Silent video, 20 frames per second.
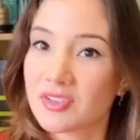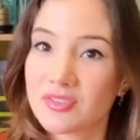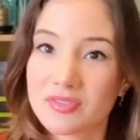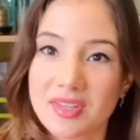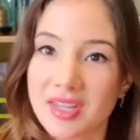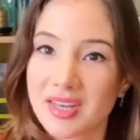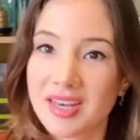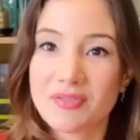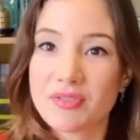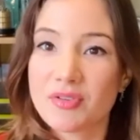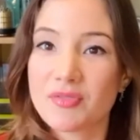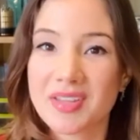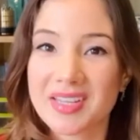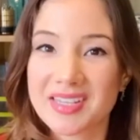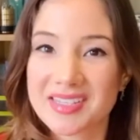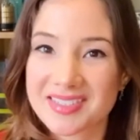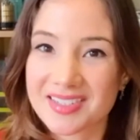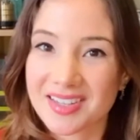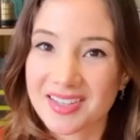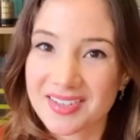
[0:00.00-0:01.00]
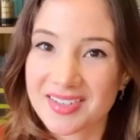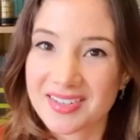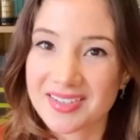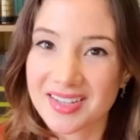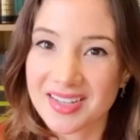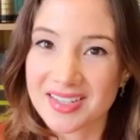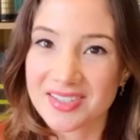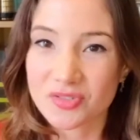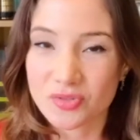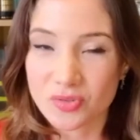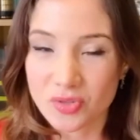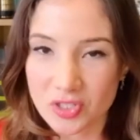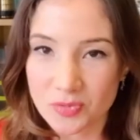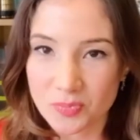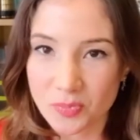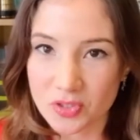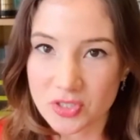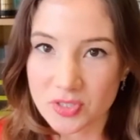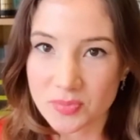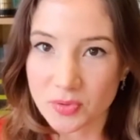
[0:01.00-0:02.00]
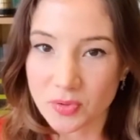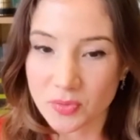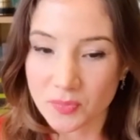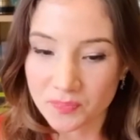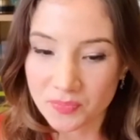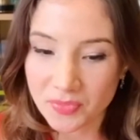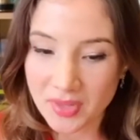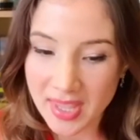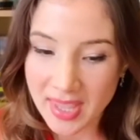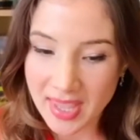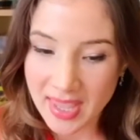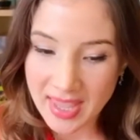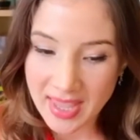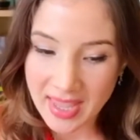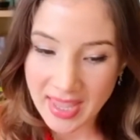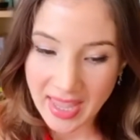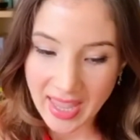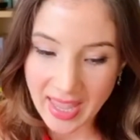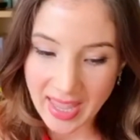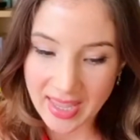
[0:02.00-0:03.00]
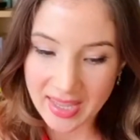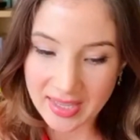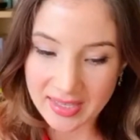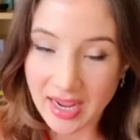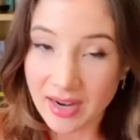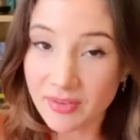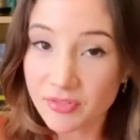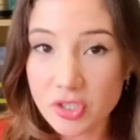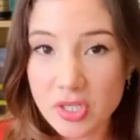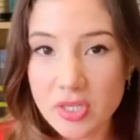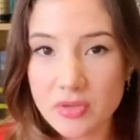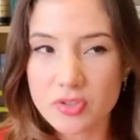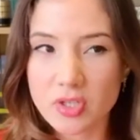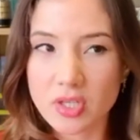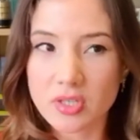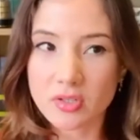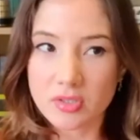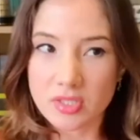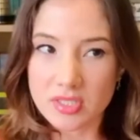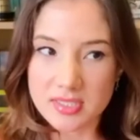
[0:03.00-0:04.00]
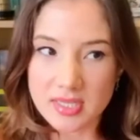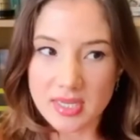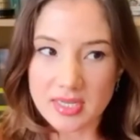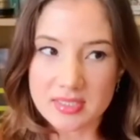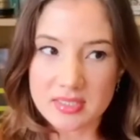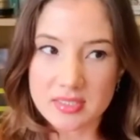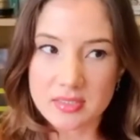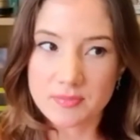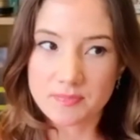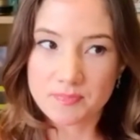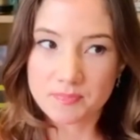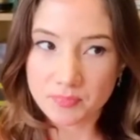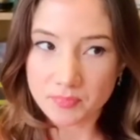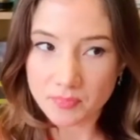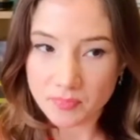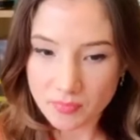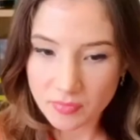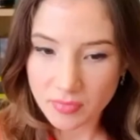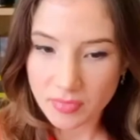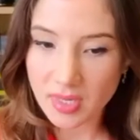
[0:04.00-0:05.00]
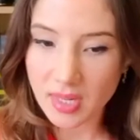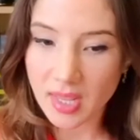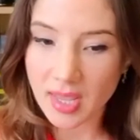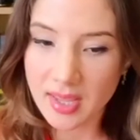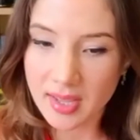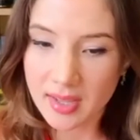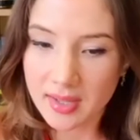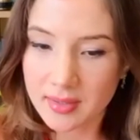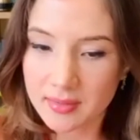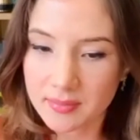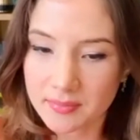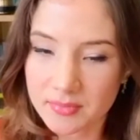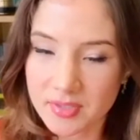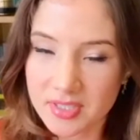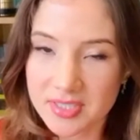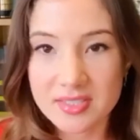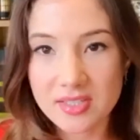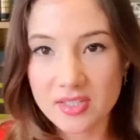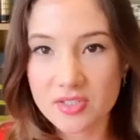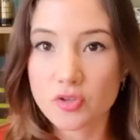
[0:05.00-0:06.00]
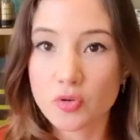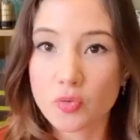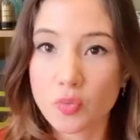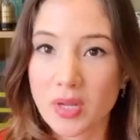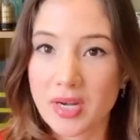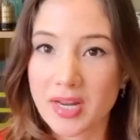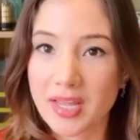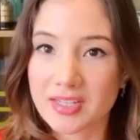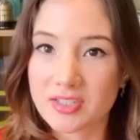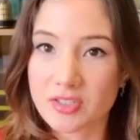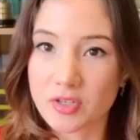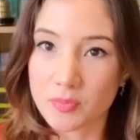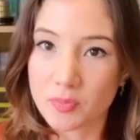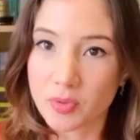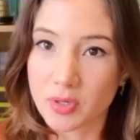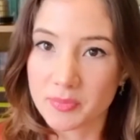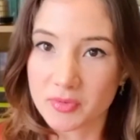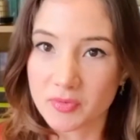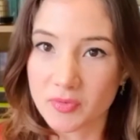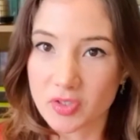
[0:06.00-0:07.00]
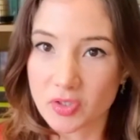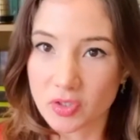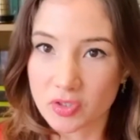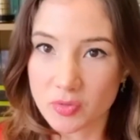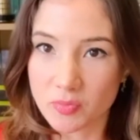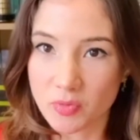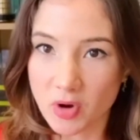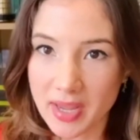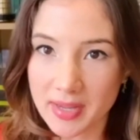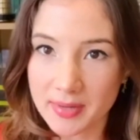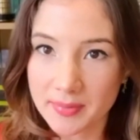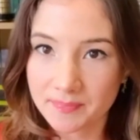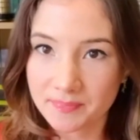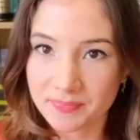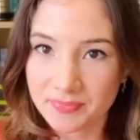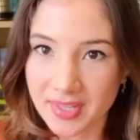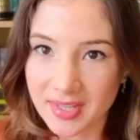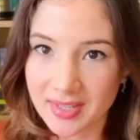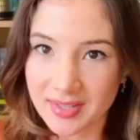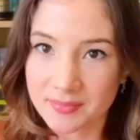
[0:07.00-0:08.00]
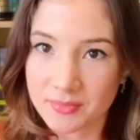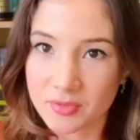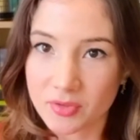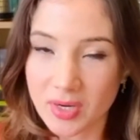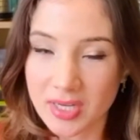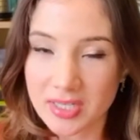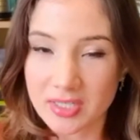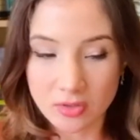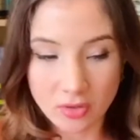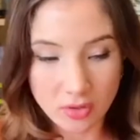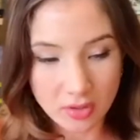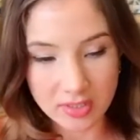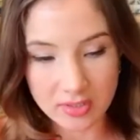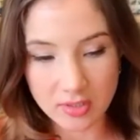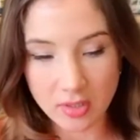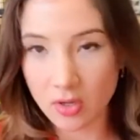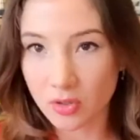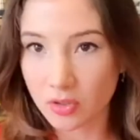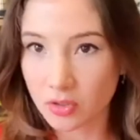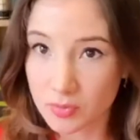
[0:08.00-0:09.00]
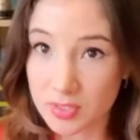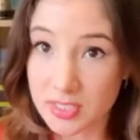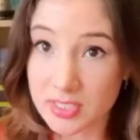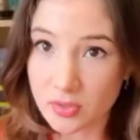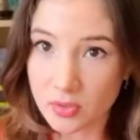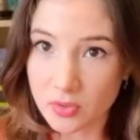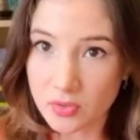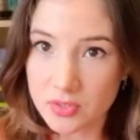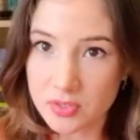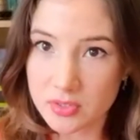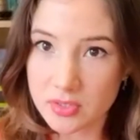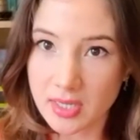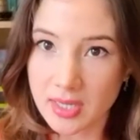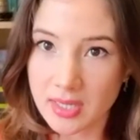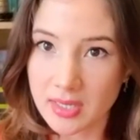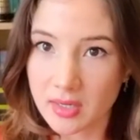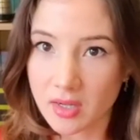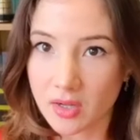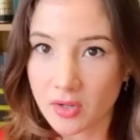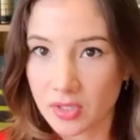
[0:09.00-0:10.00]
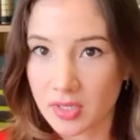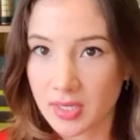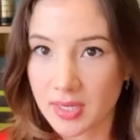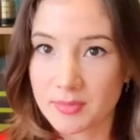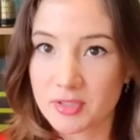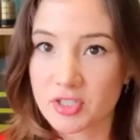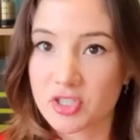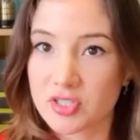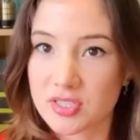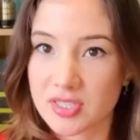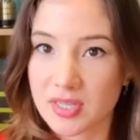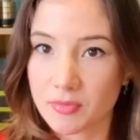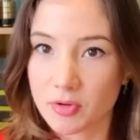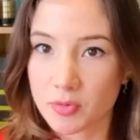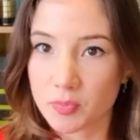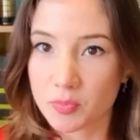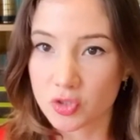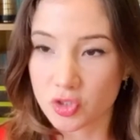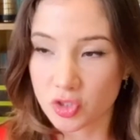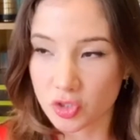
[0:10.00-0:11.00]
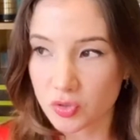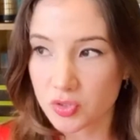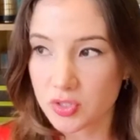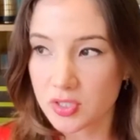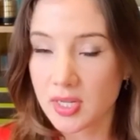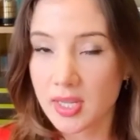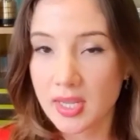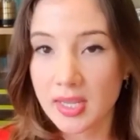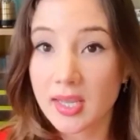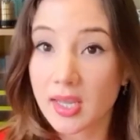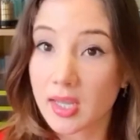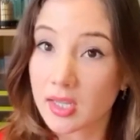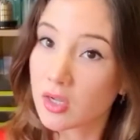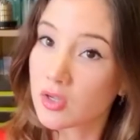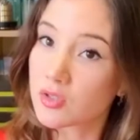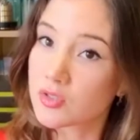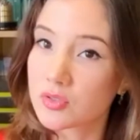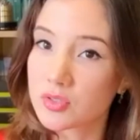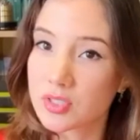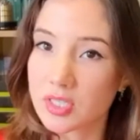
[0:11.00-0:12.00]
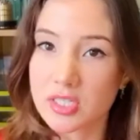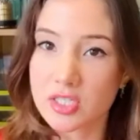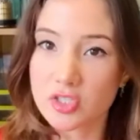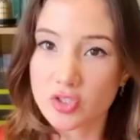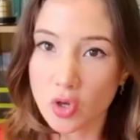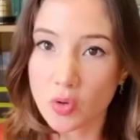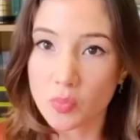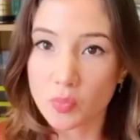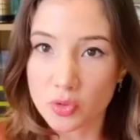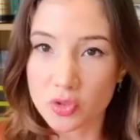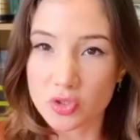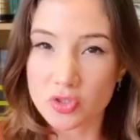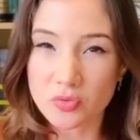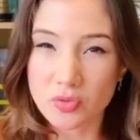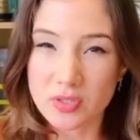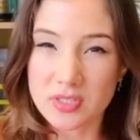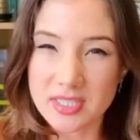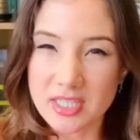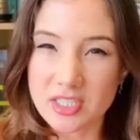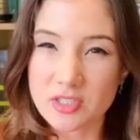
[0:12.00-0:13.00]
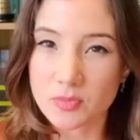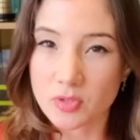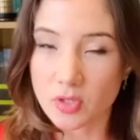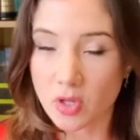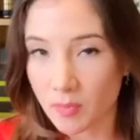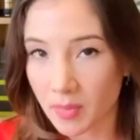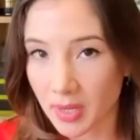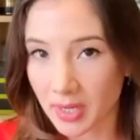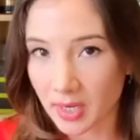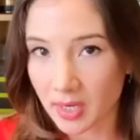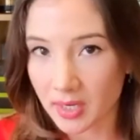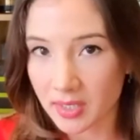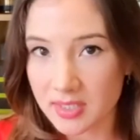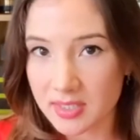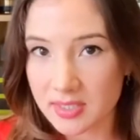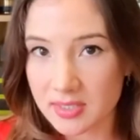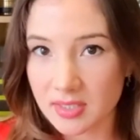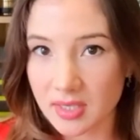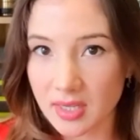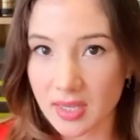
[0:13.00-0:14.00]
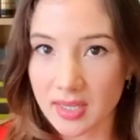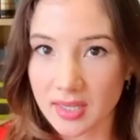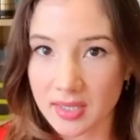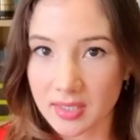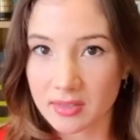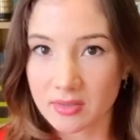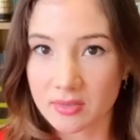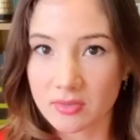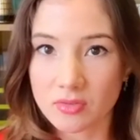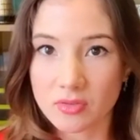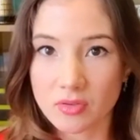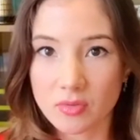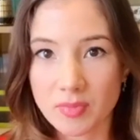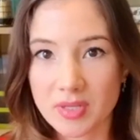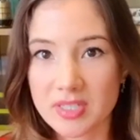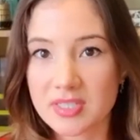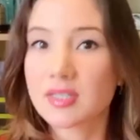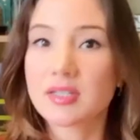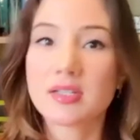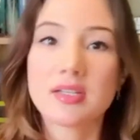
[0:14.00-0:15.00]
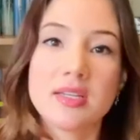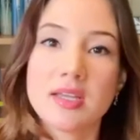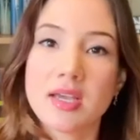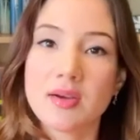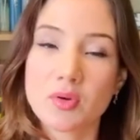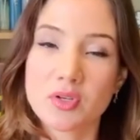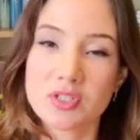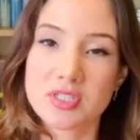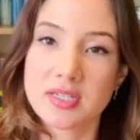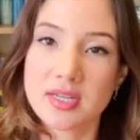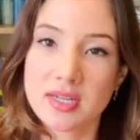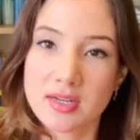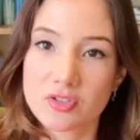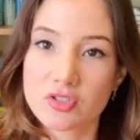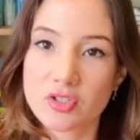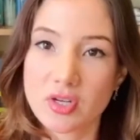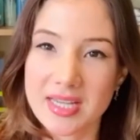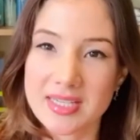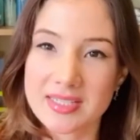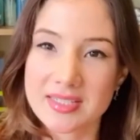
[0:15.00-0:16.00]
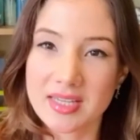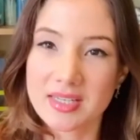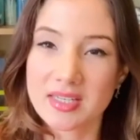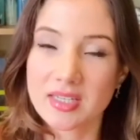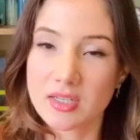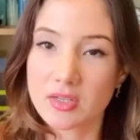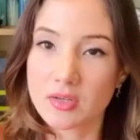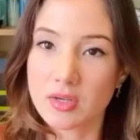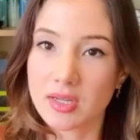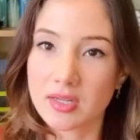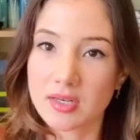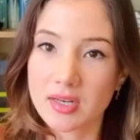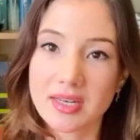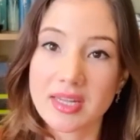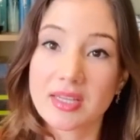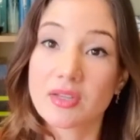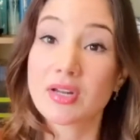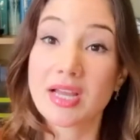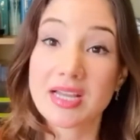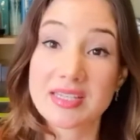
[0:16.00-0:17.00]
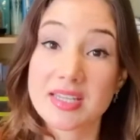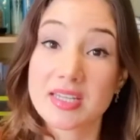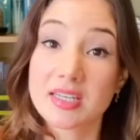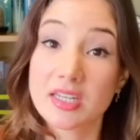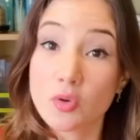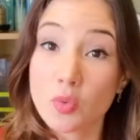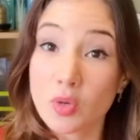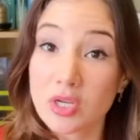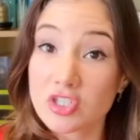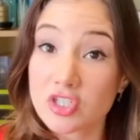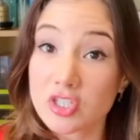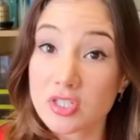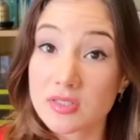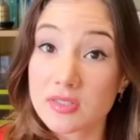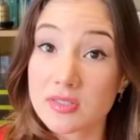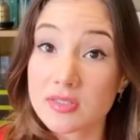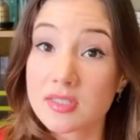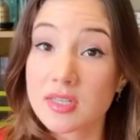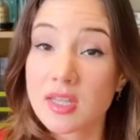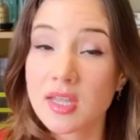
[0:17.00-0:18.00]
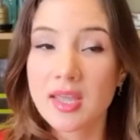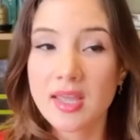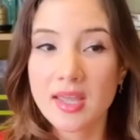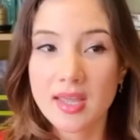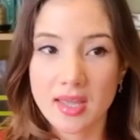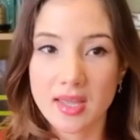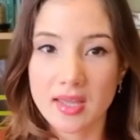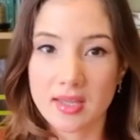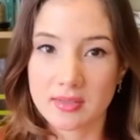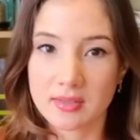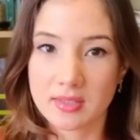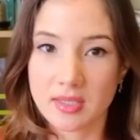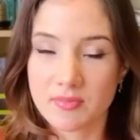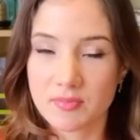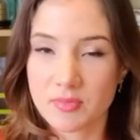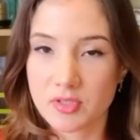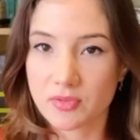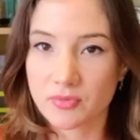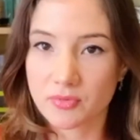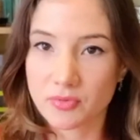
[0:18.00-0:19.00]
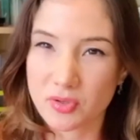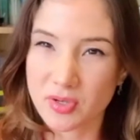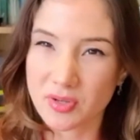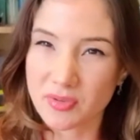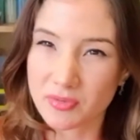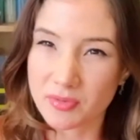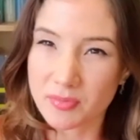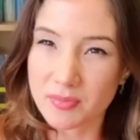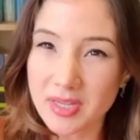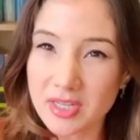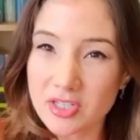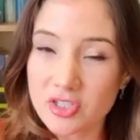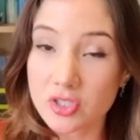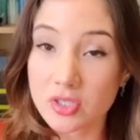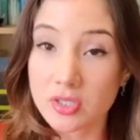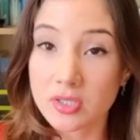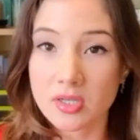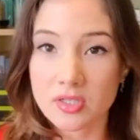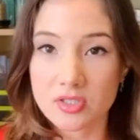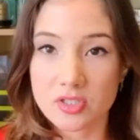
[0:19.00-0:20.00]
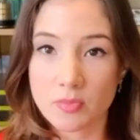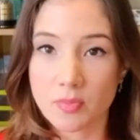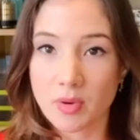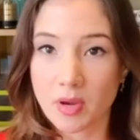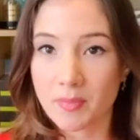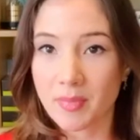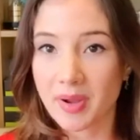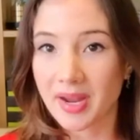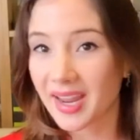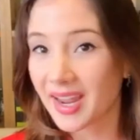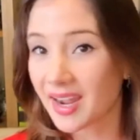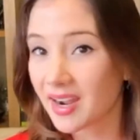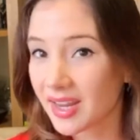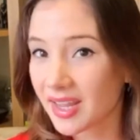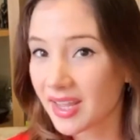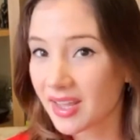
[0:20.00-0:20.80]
that everything is done as soon as possible. And after you've done all the tests, this is also when I had the appointment with Dr. Breyer, who had a look at all the results and all the images that were produced, and also did his own personal assessment on my eyes. And basically I was there to ask that I could ask any questions, give me some further information also about my eye